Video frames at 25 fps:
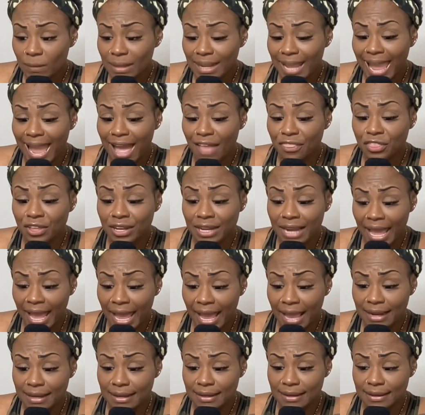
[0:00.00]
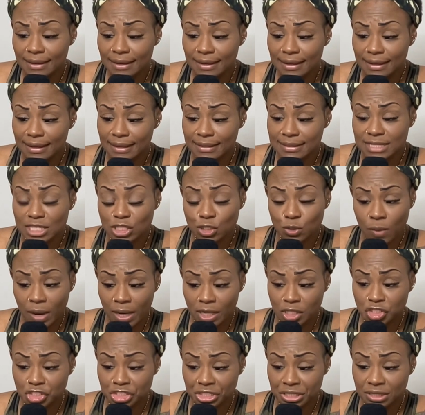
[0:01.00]
after that
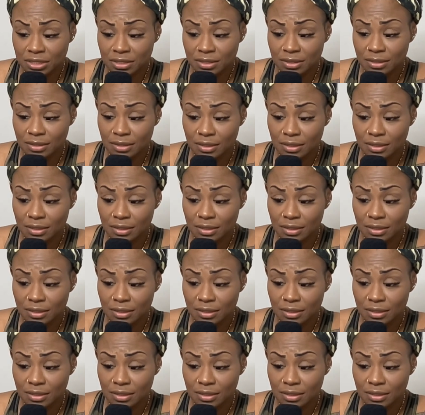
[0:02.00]
situation,